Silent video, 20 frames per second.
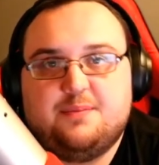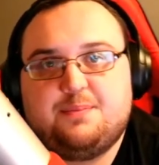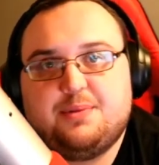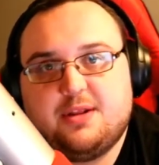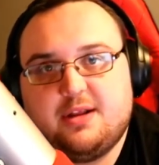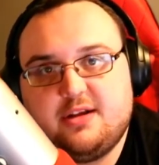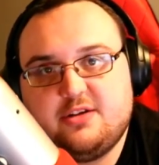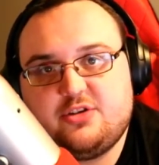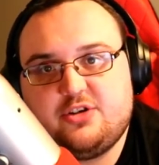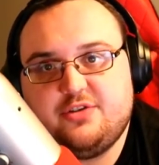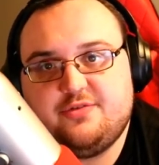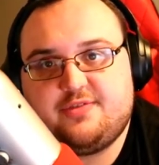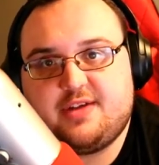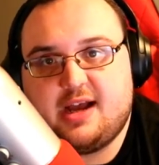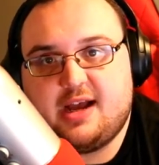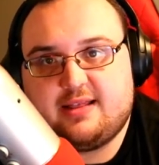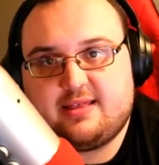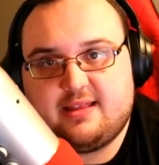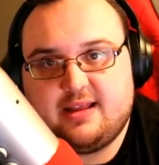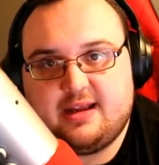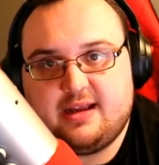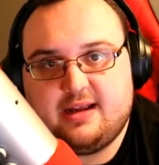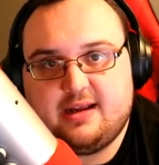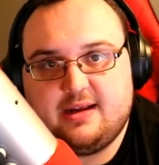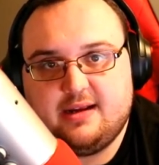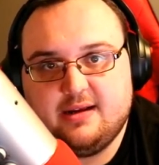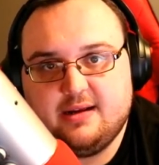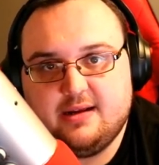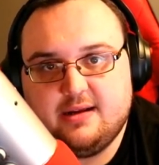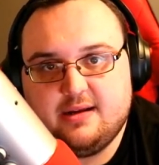Plus, you've got
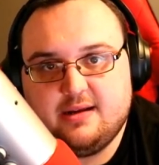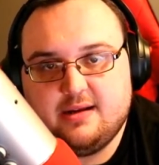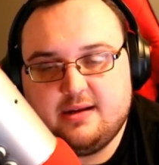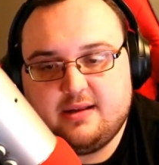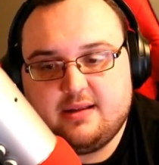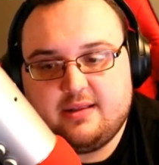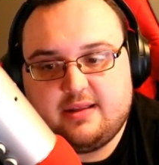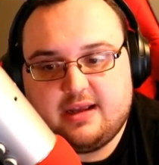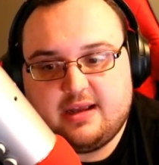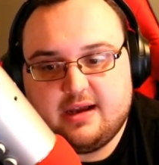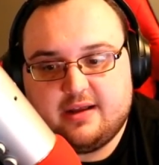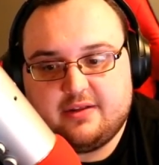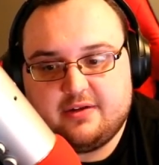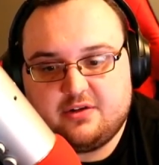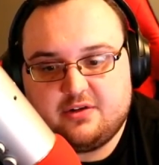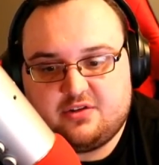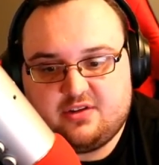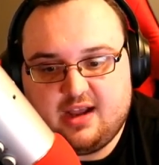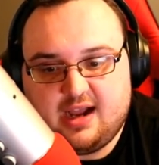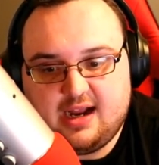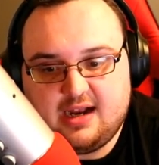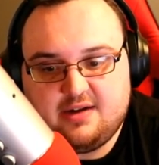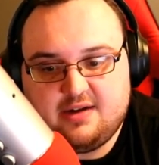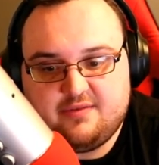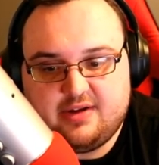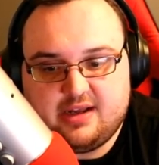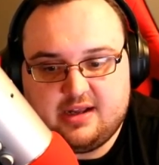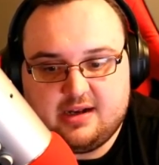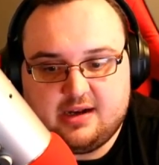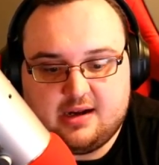the other side of
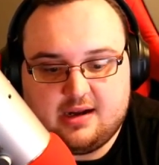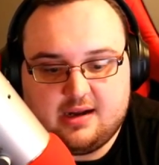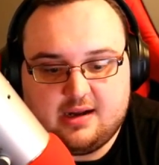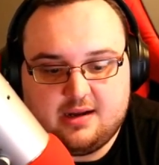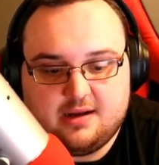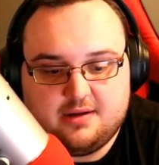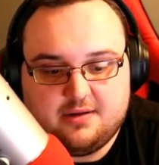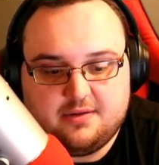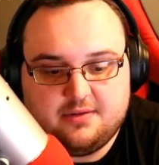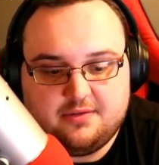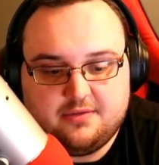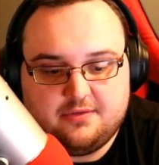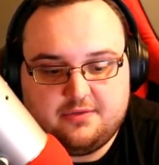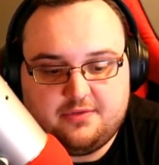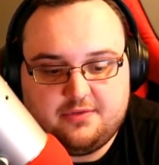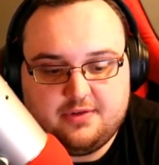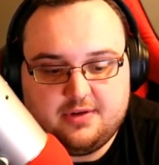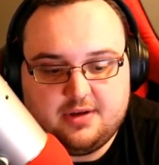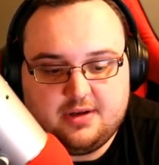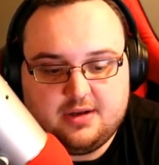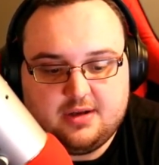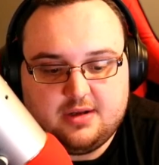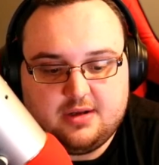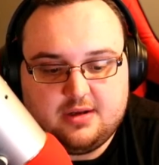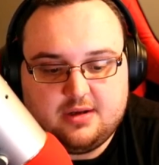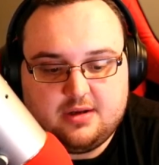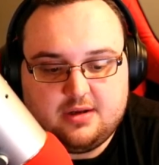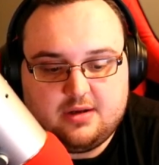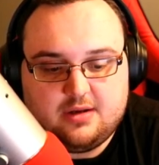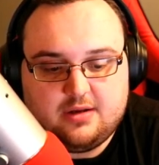it of,
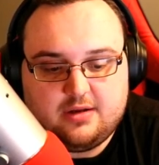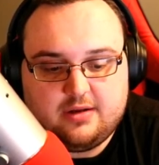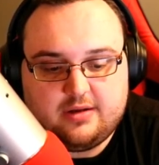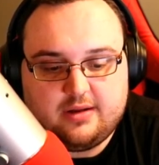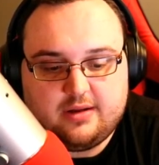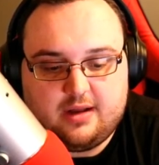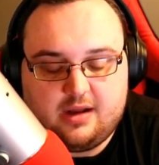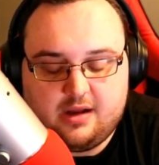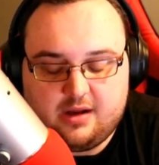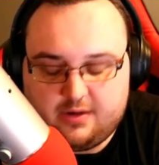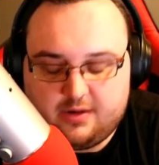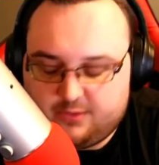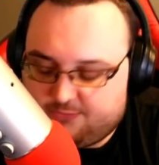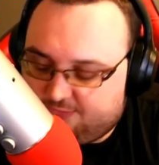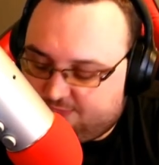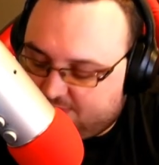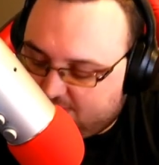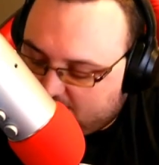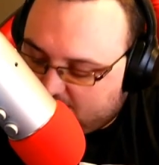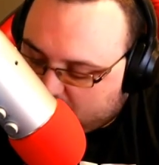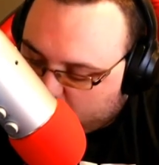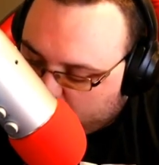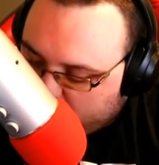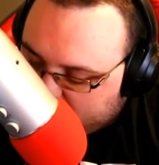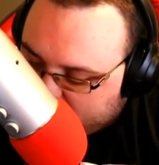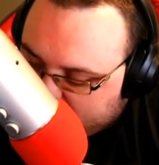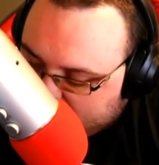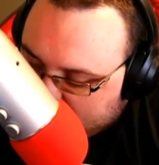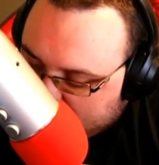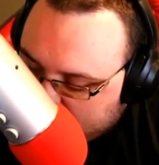oh, fuck,
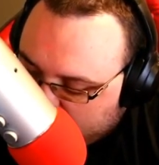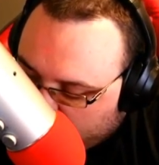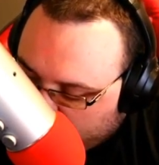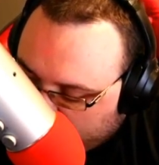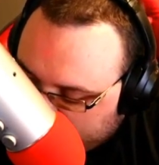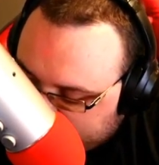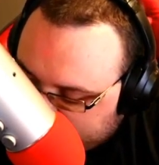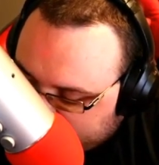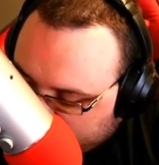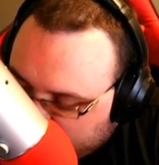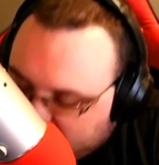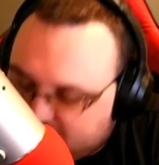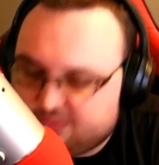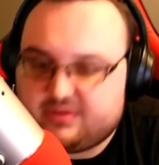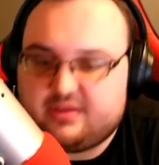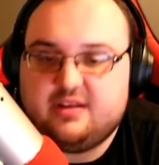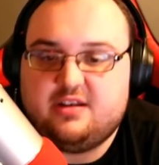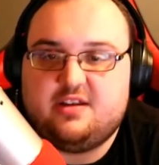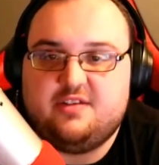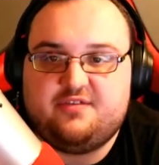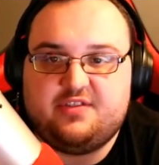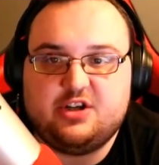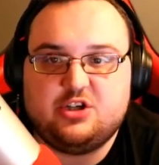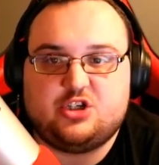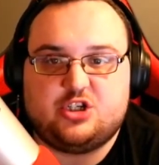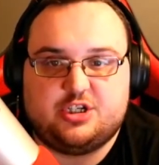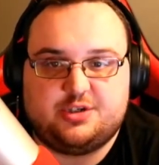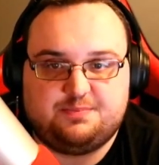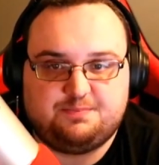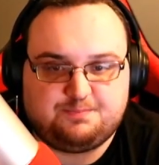what game was it? Oh, The
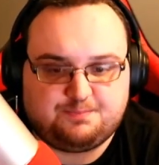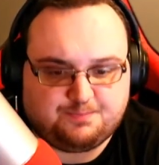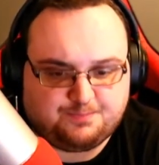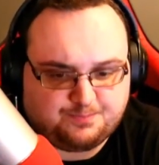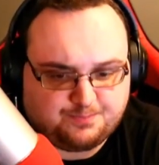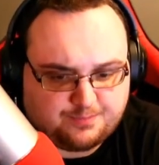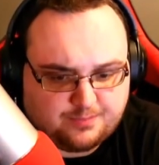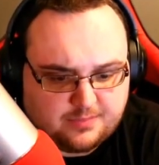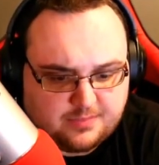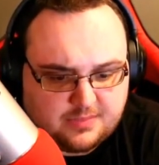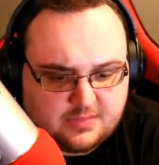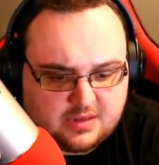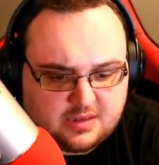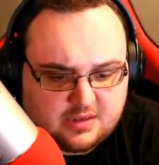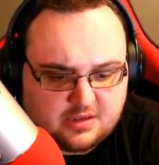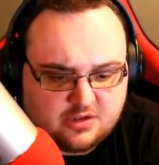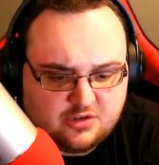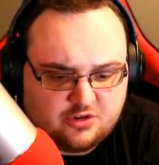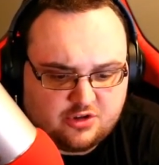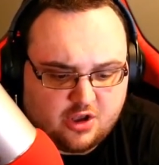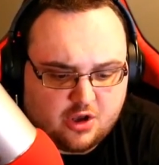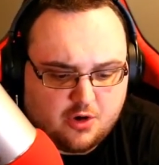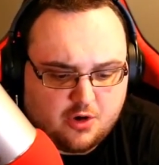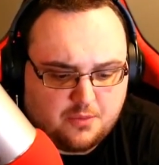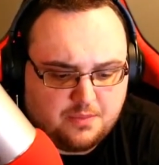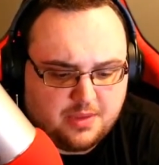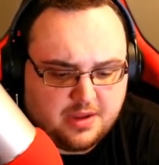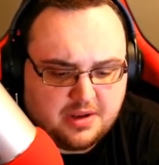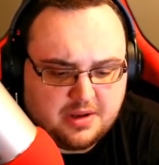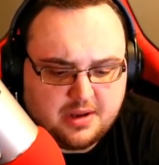Division.
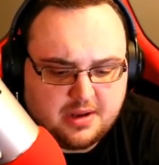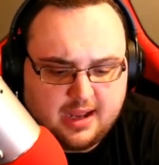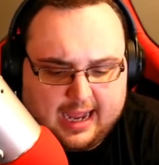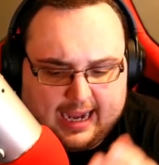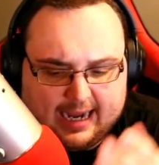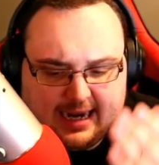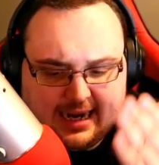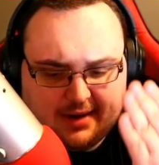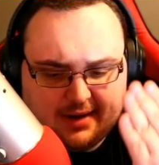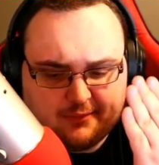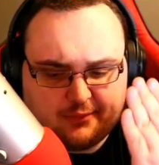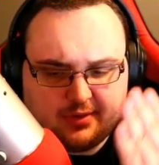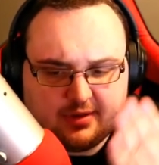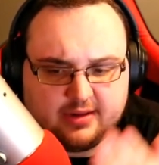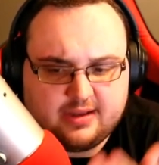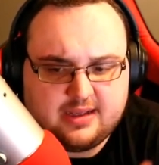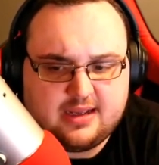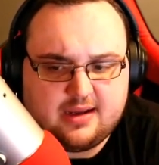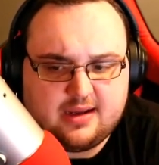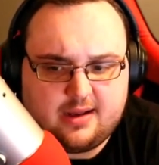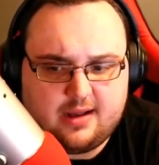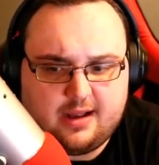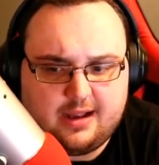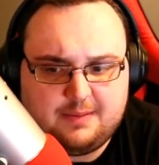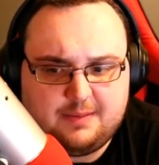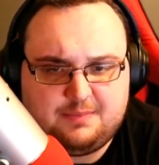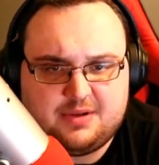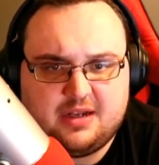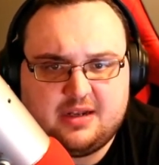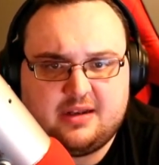So I got really
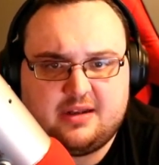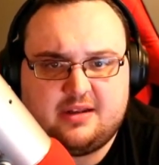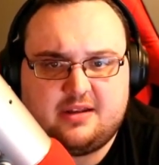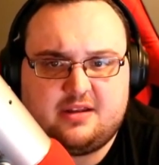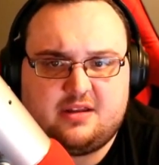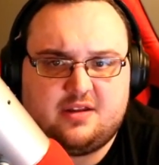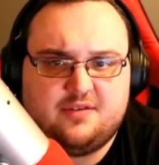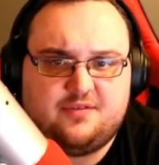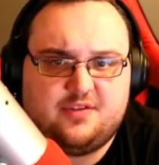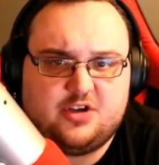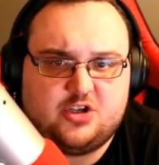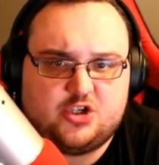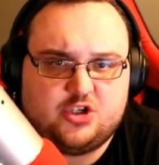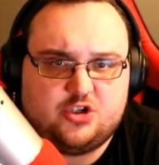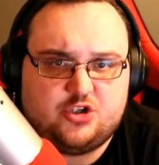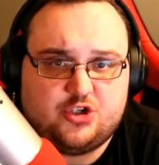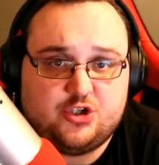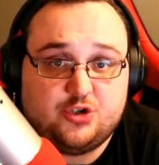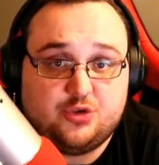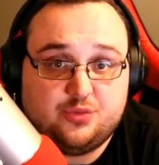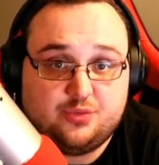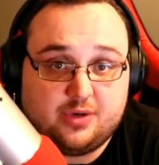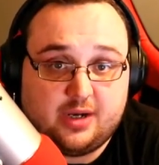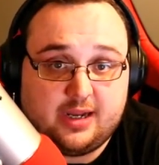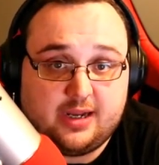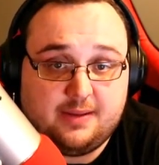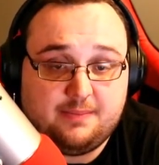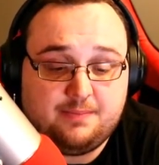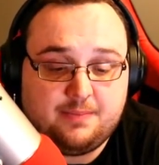hyped into The Division 2, right?